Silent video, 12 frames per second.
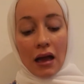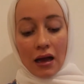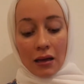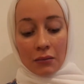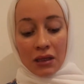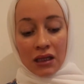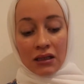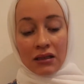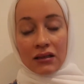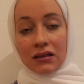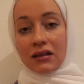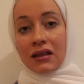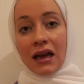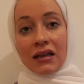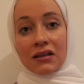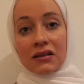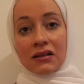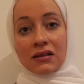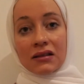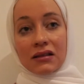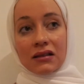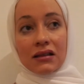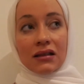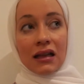I mean, that
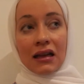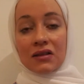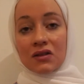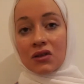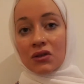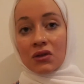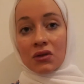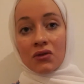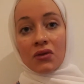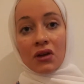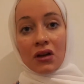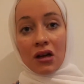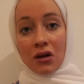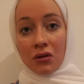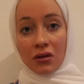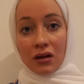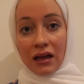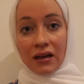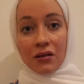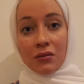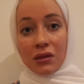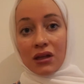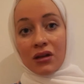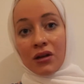is not good for the local
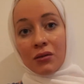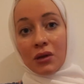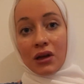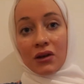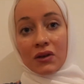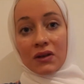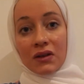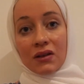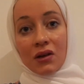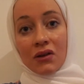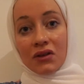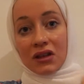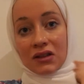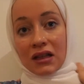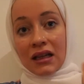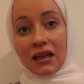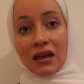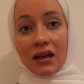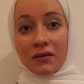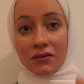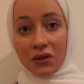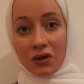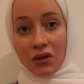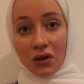economy, because obviously,
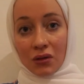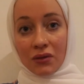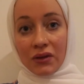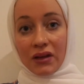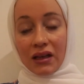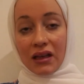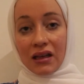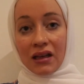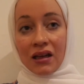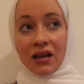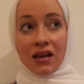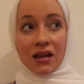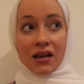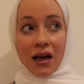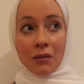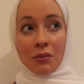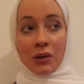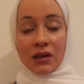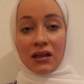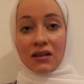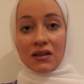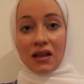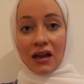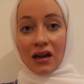the companies
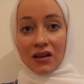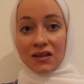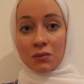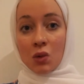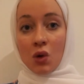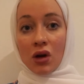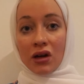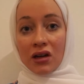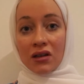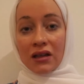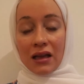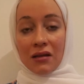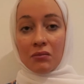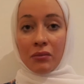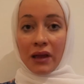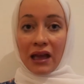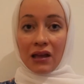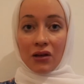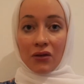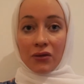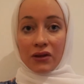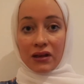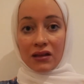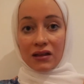that are smaller, they pay
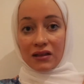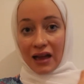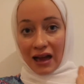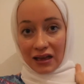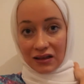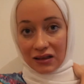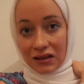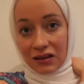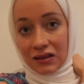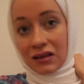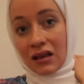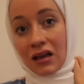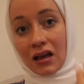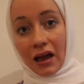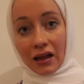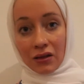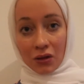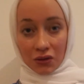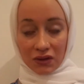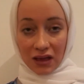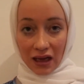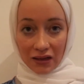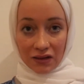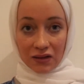often the taxes, and those
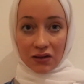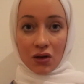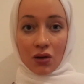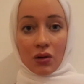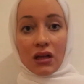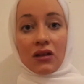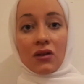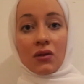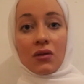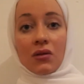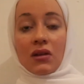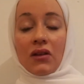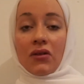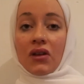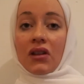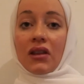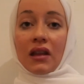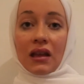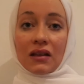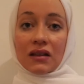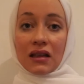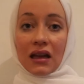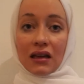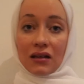taxes go into different things
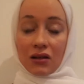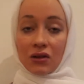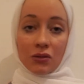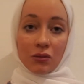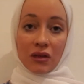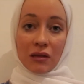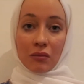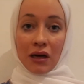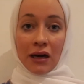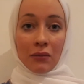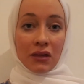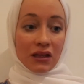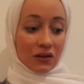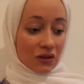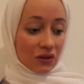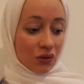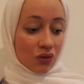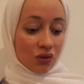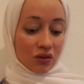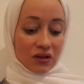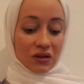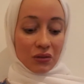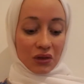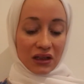that could be public schools
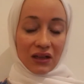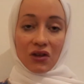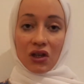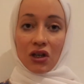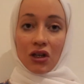or whatever,